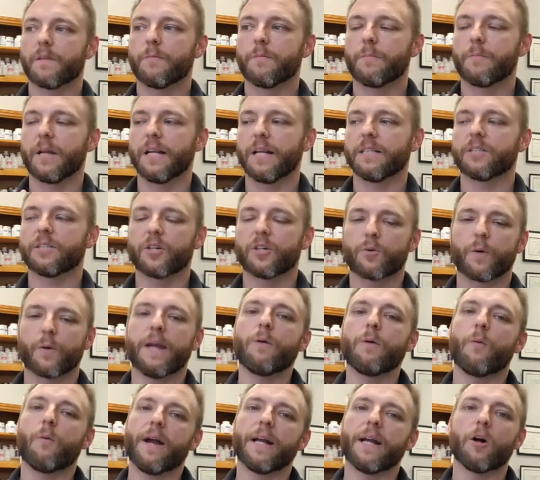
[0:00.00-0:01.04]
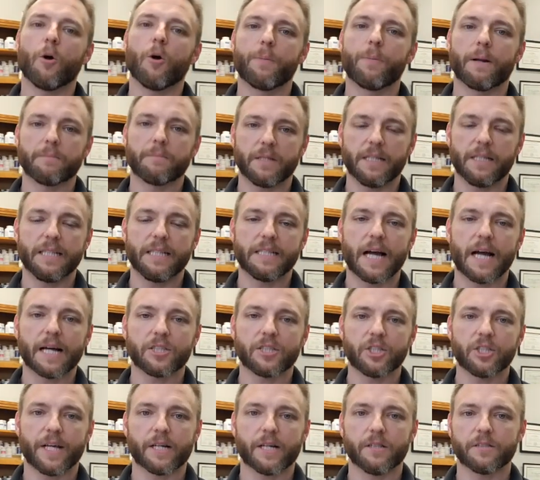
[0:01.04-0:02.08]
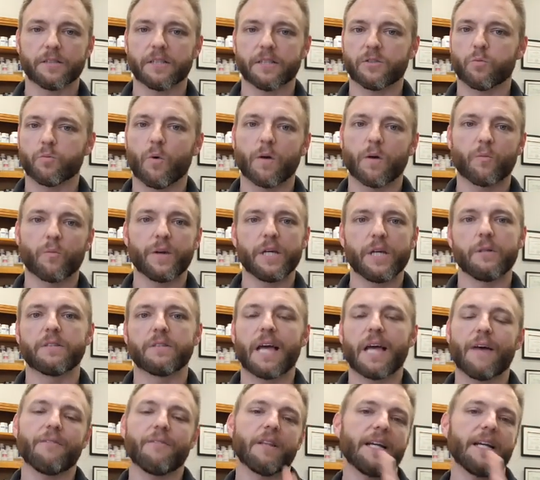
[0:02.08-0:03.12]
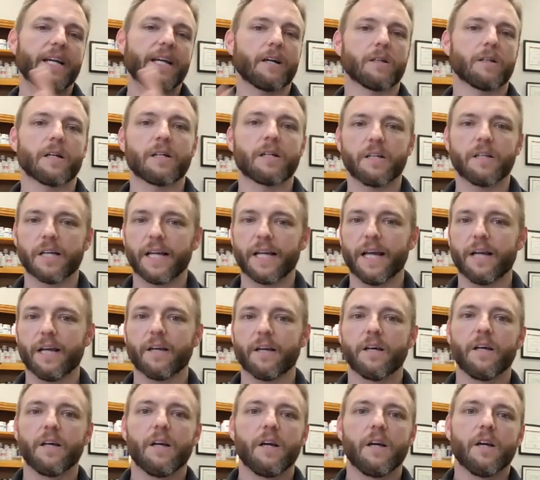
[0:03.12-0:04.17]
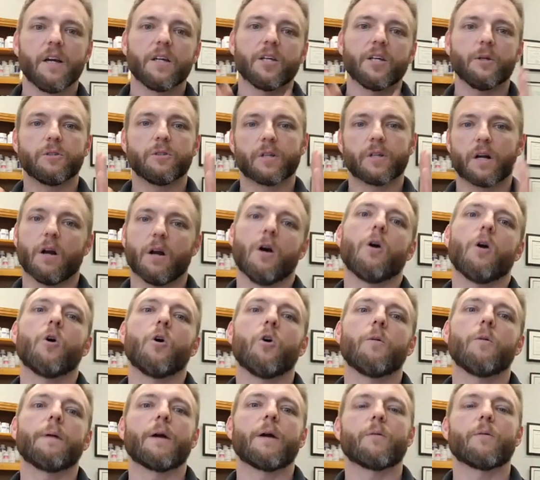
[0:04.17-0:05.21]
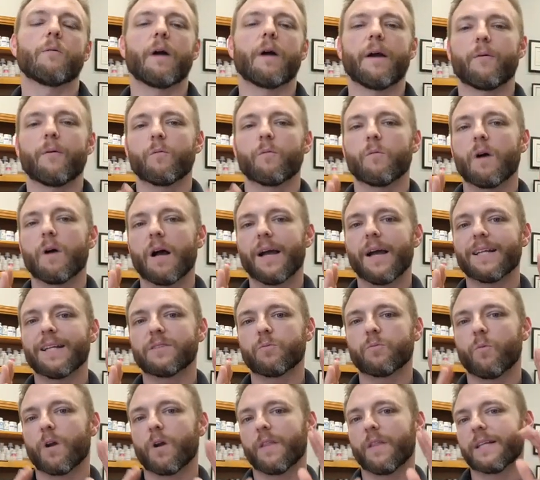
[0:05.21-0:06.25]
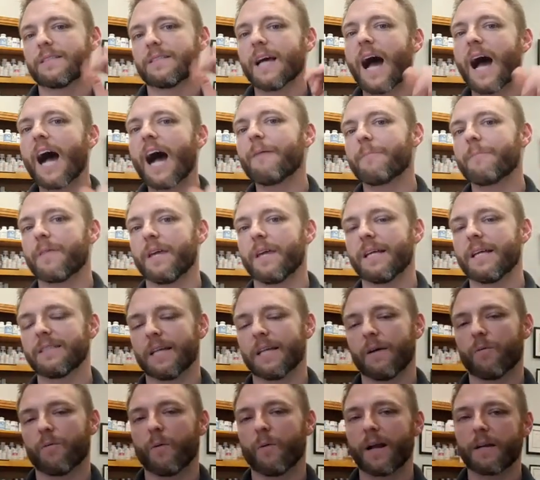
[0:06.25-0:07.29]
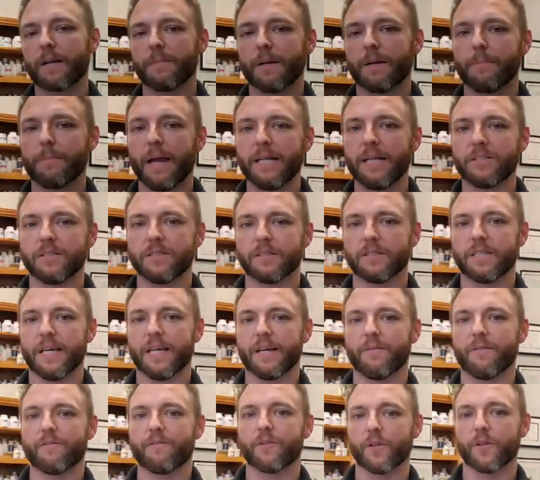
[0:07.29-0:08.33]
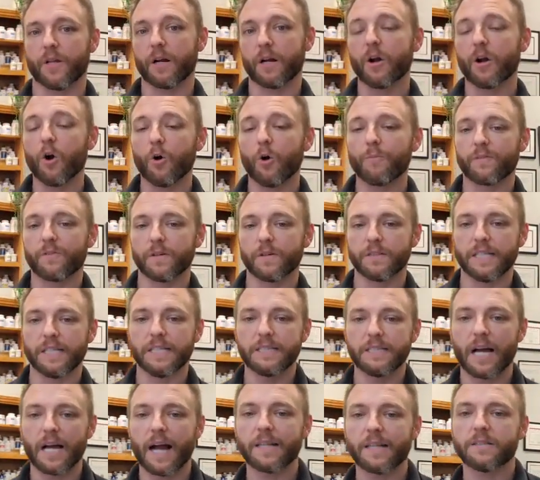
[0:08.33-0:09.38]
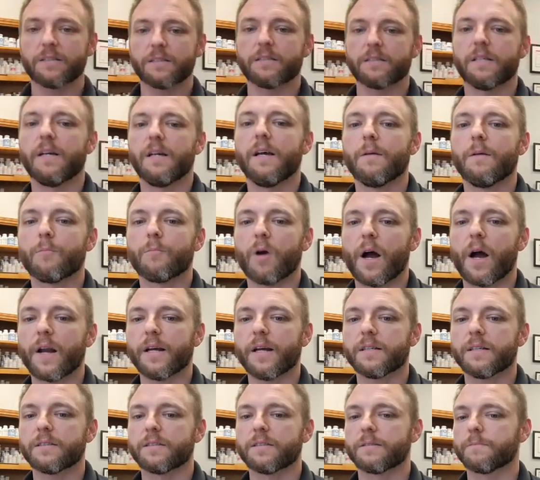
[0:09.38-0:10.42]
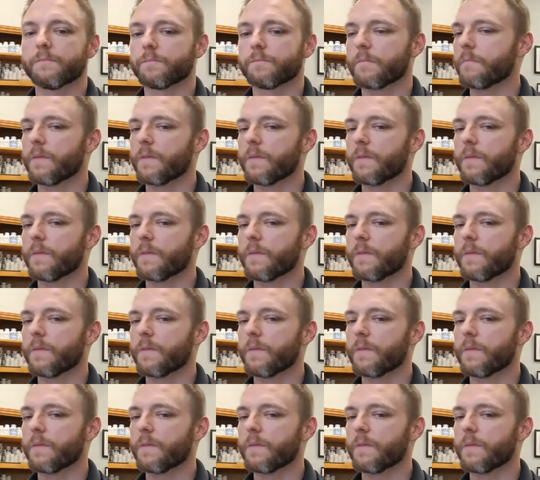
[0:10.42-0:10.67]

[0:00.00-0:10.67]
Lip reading: But it is a great way to open up the detox channels. It's one we use heavily here in the clinic, use in our home. It's one of the top things I recommend patients get for their home for detox products.